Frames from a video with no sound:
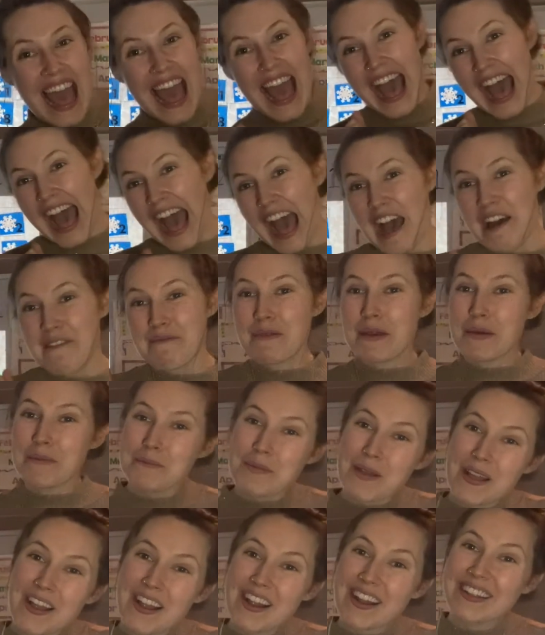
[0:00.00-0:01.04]
Happy
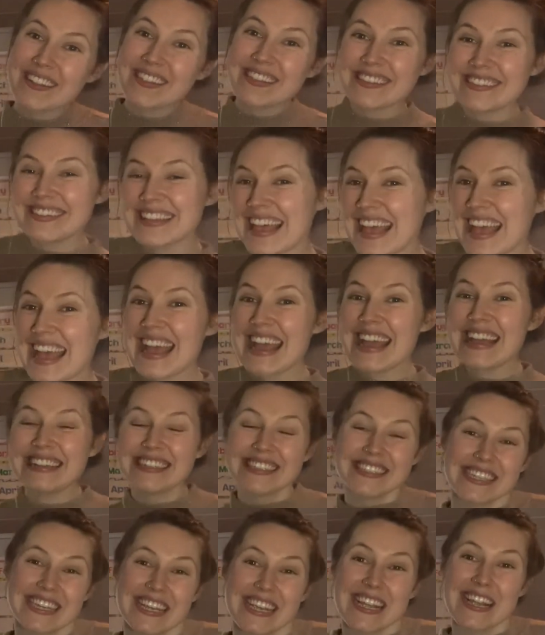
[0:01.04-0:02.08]
birthday,
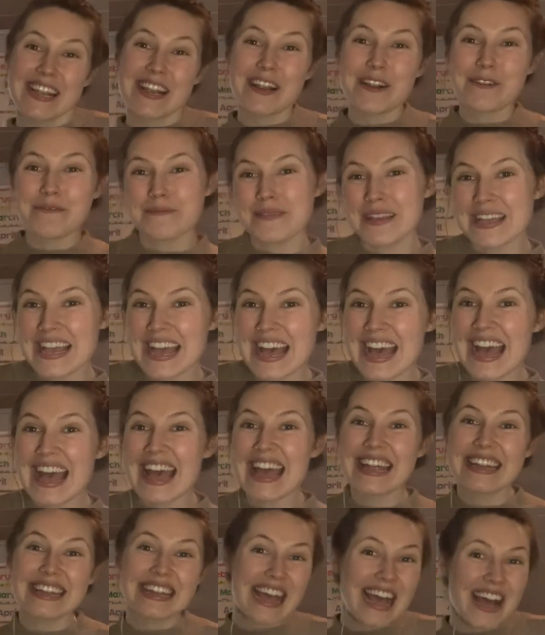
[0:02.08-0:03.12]
dear Mia
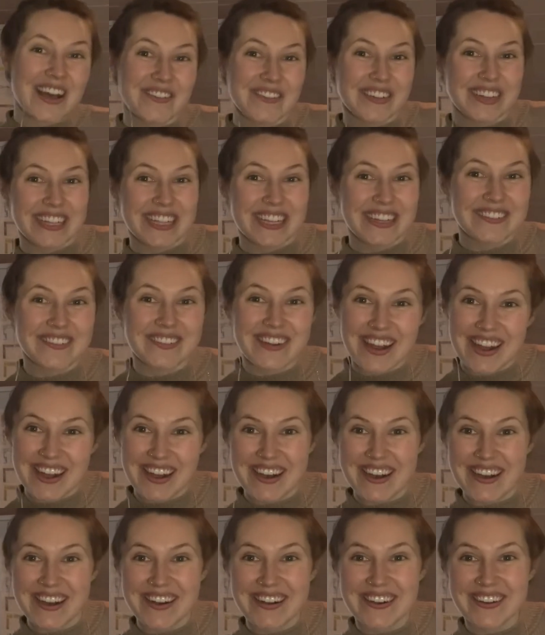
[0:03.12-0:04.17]
and Evelyn
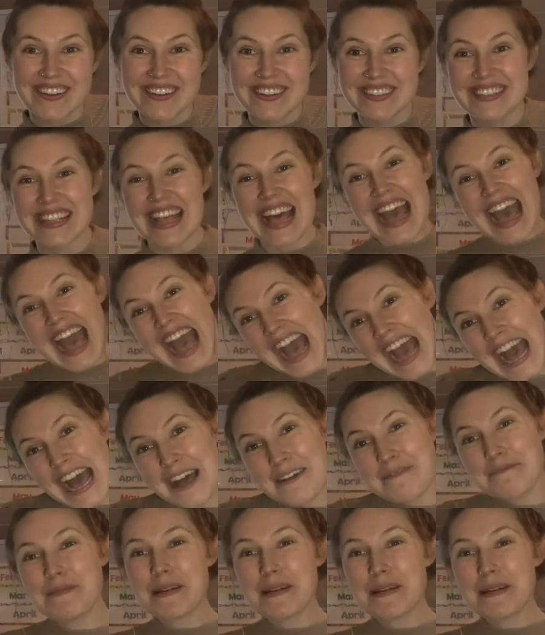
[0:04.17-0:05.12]
Rose. Happy